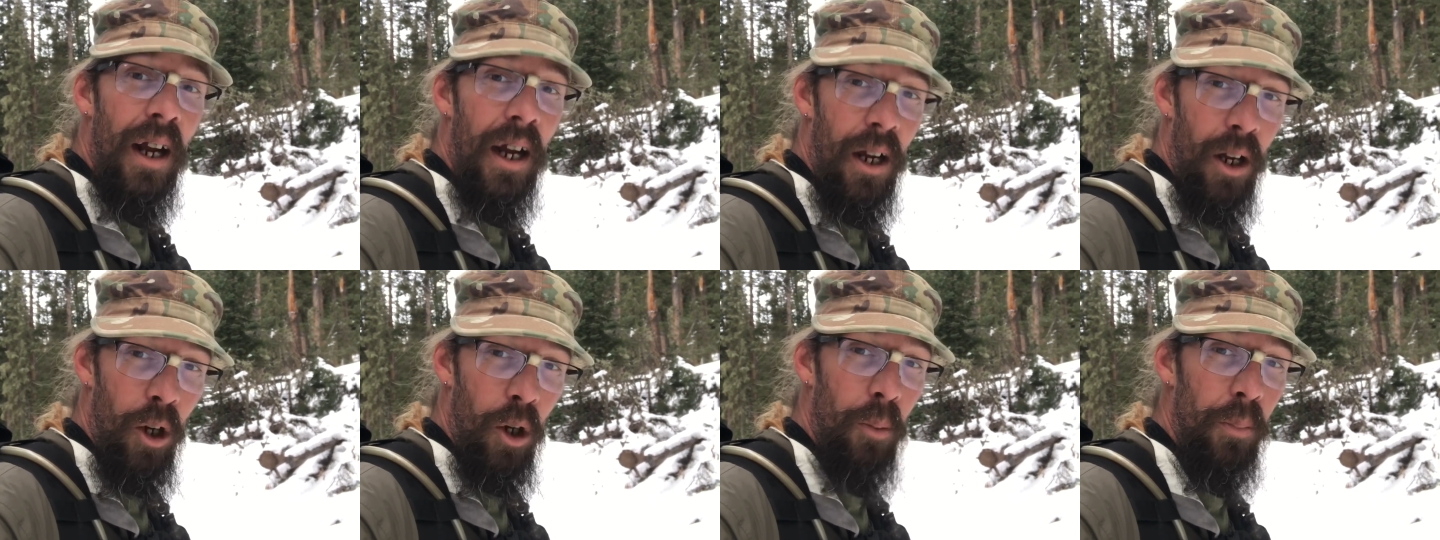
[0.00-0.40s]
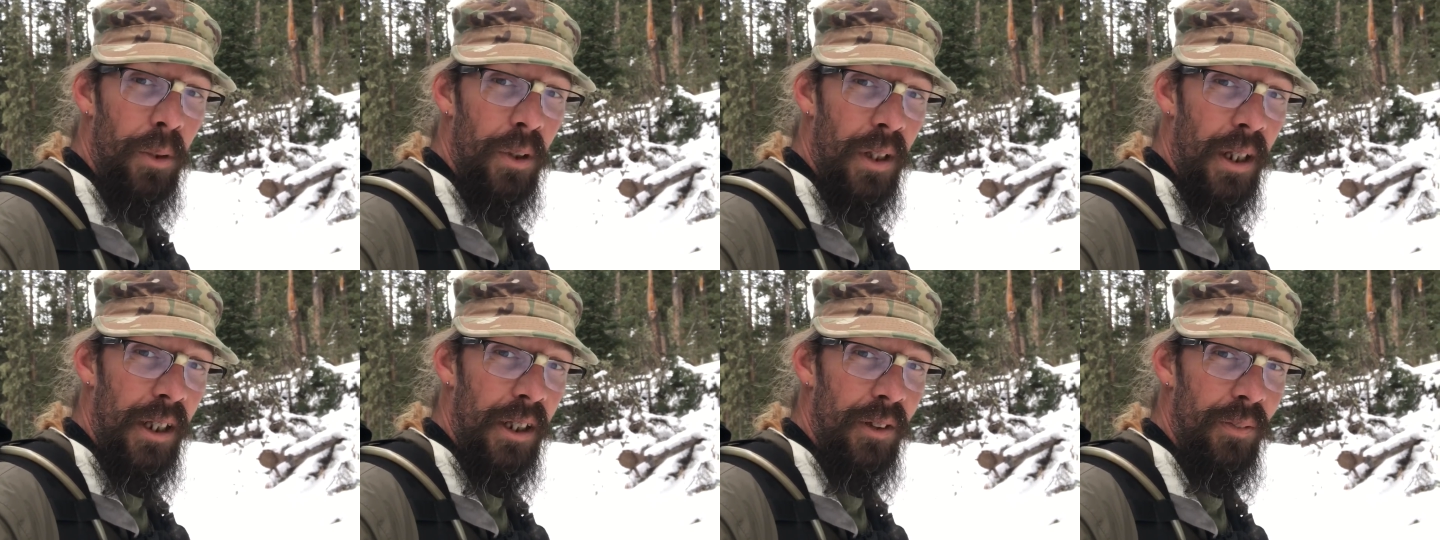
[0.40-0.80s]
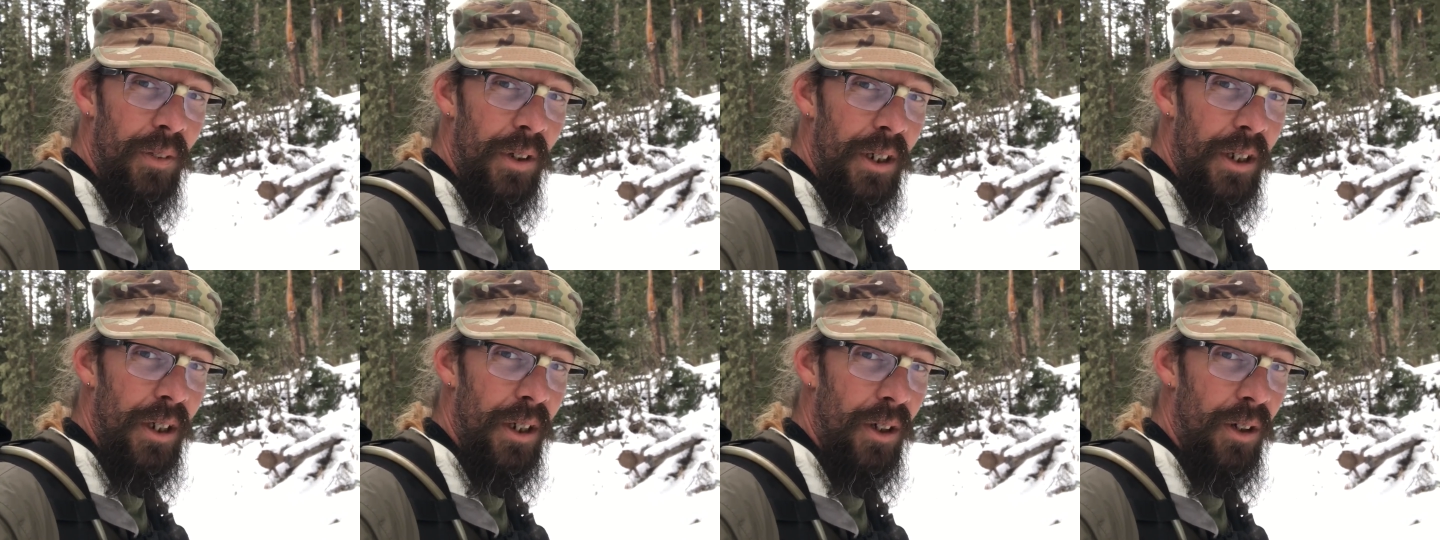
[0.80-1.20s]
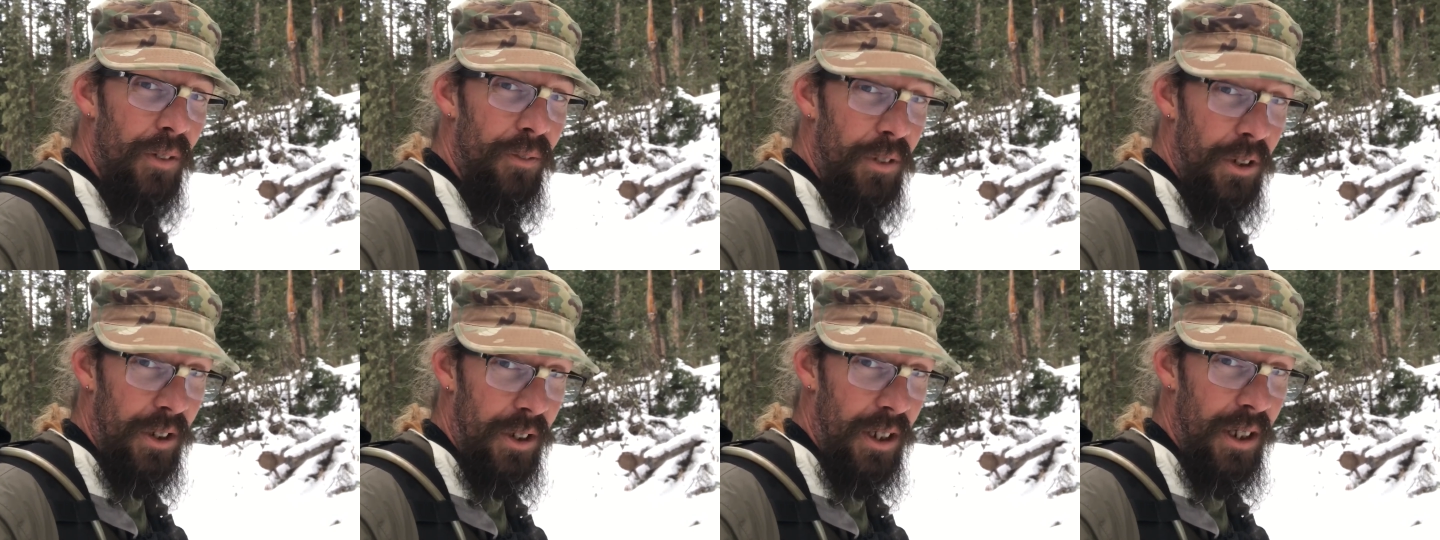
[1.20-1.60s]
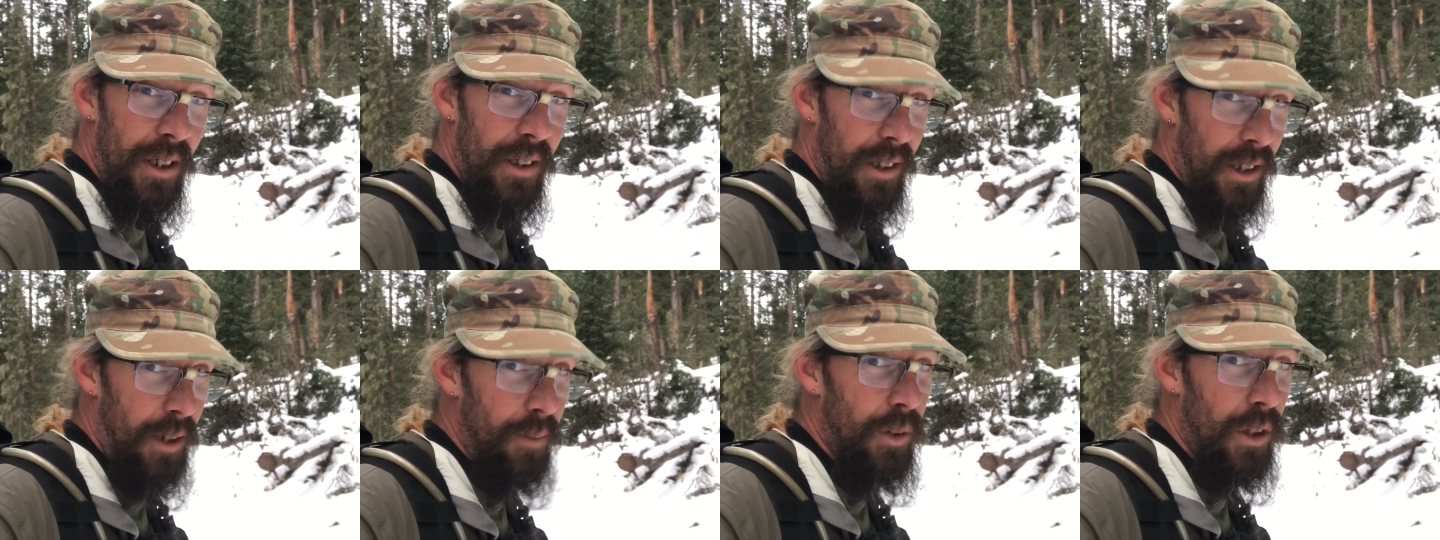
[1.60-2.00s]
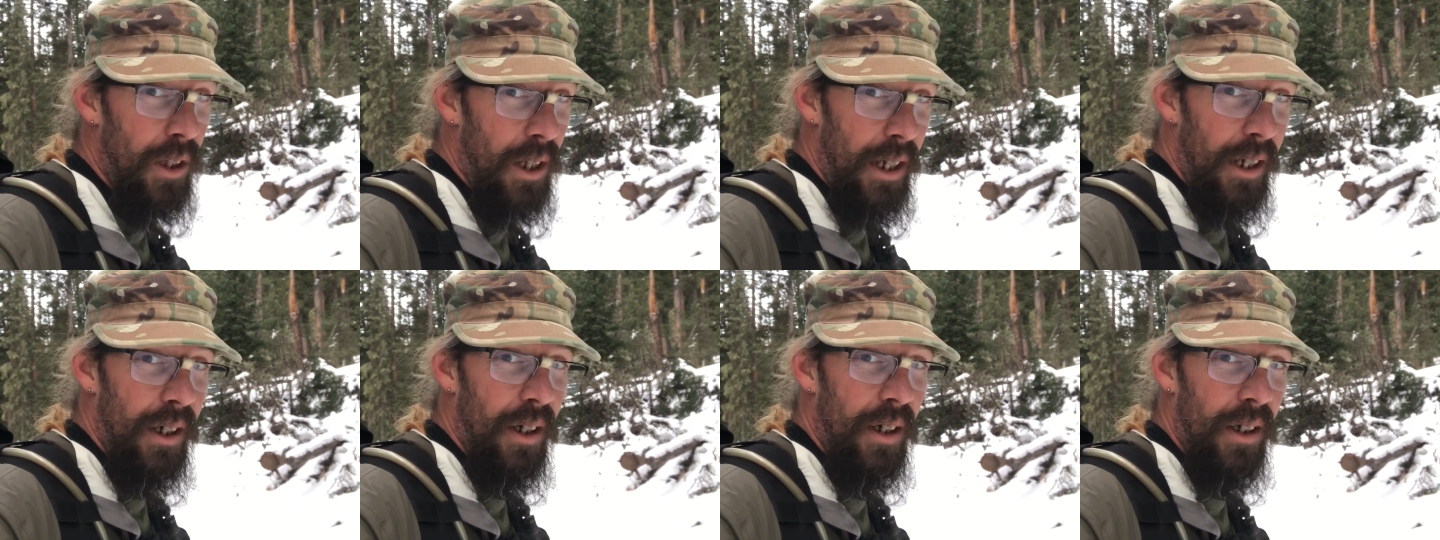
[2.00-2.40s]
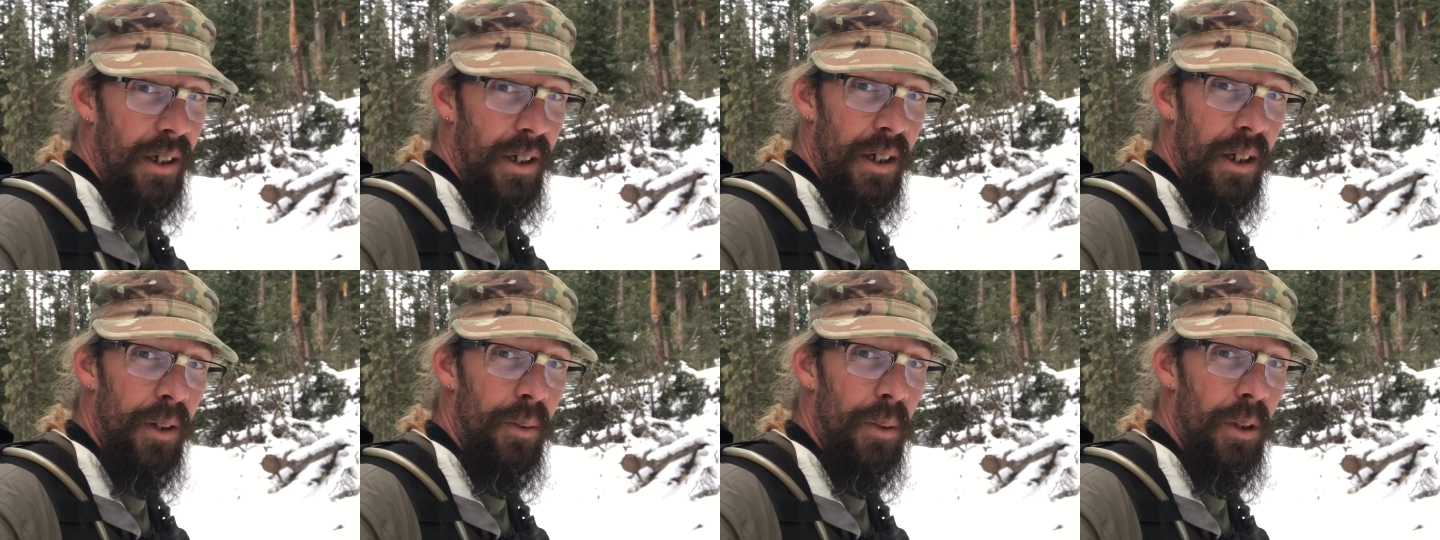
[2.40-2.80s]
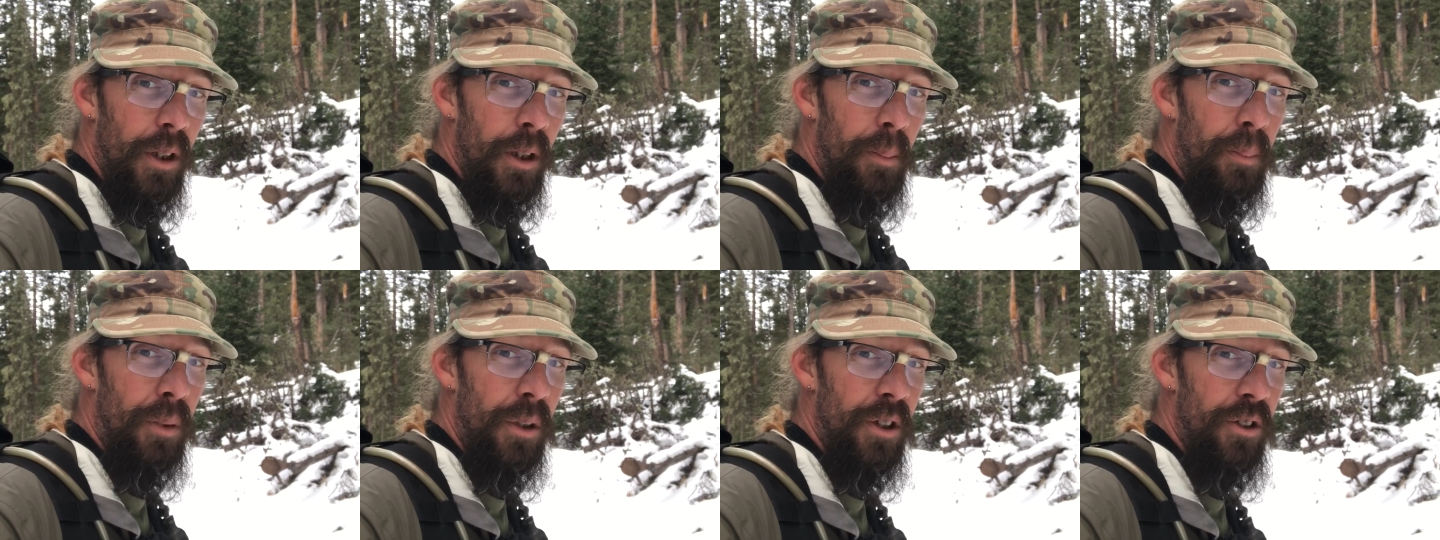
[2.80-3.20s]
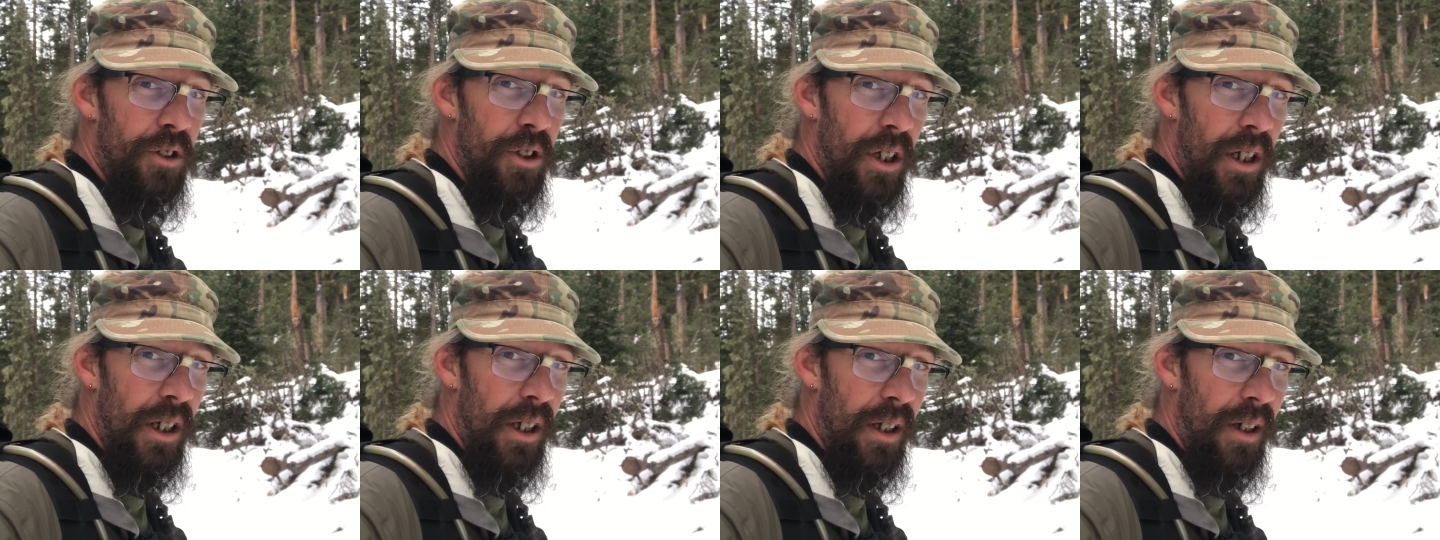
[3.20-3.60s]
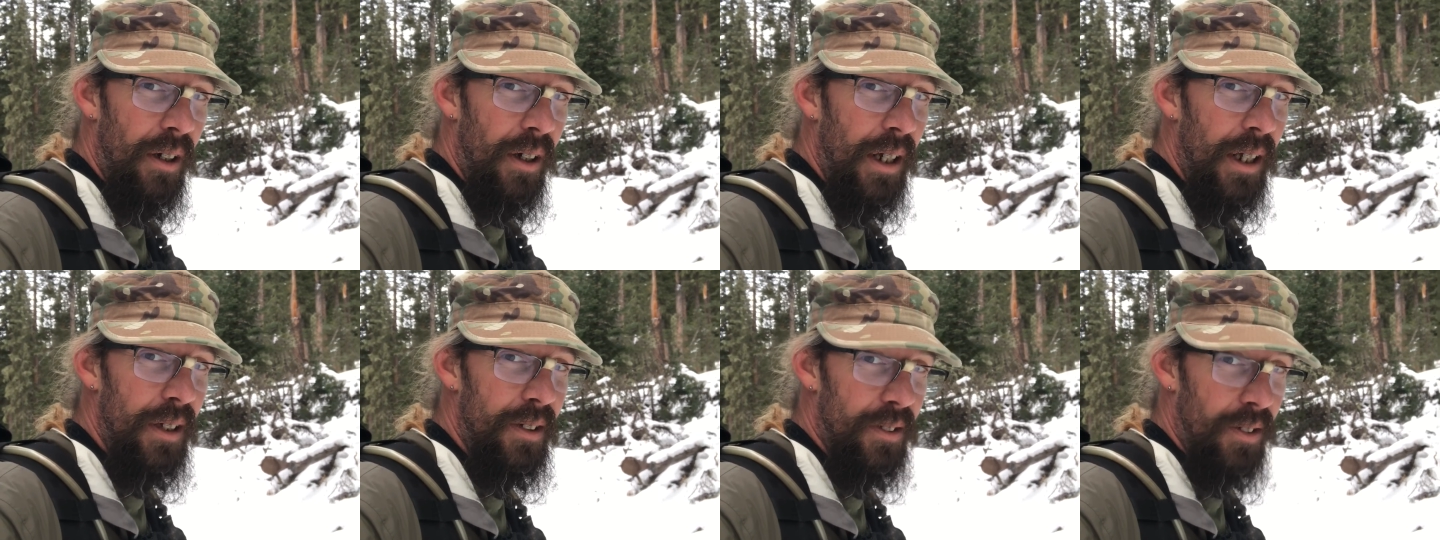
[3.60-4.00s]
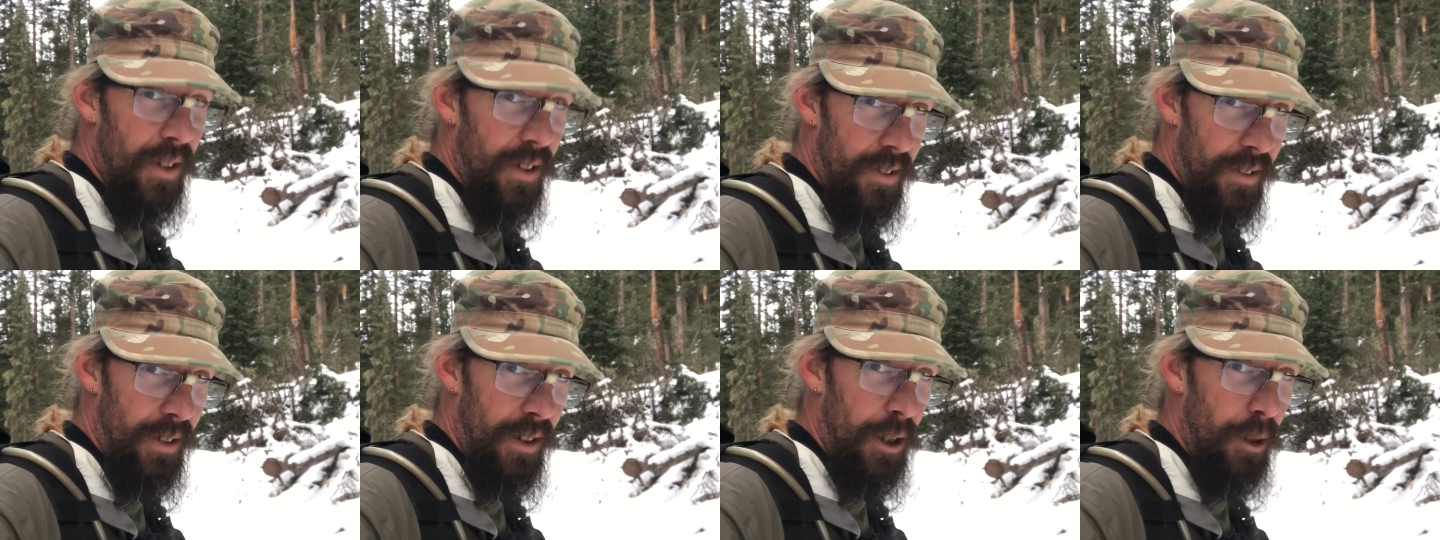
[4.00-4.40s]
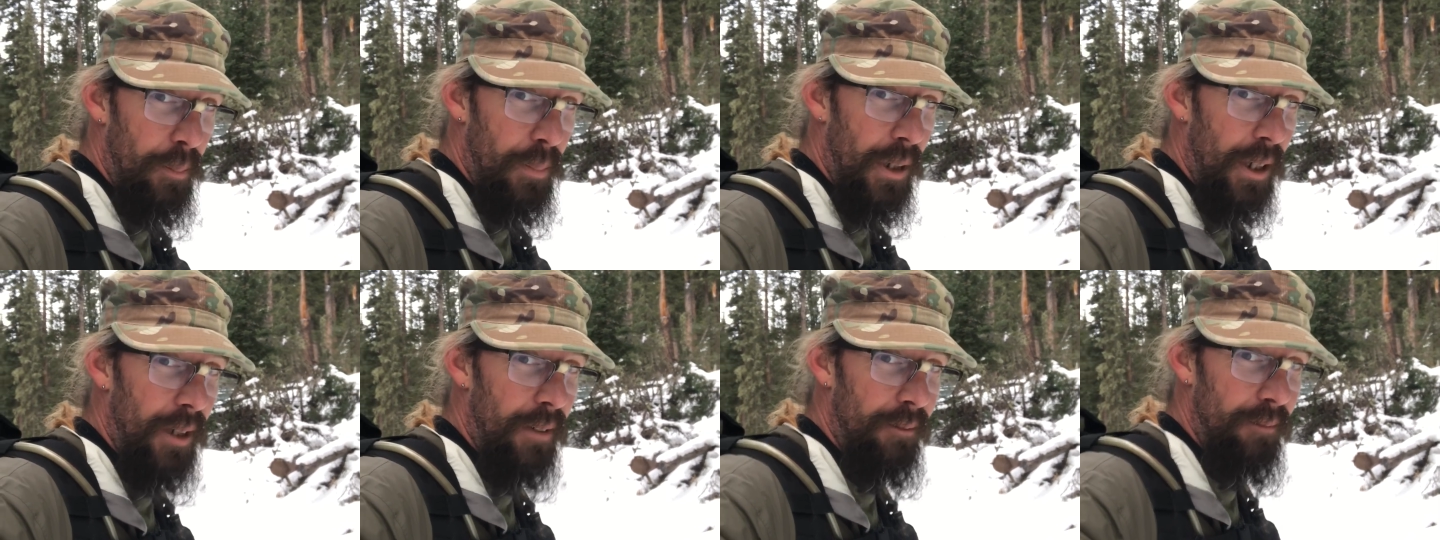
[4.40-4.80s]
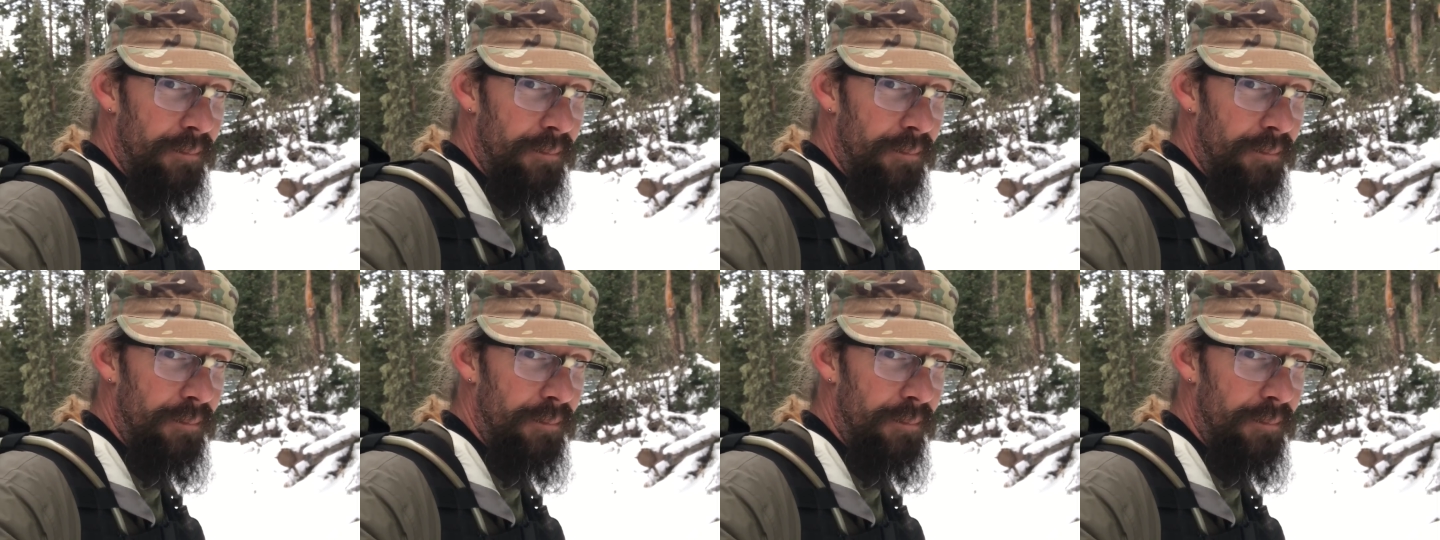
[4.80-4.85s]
I hope you liked the video. If you did, leave a like on it. I'd really appreciate it. All right, so I'll see you in a bit.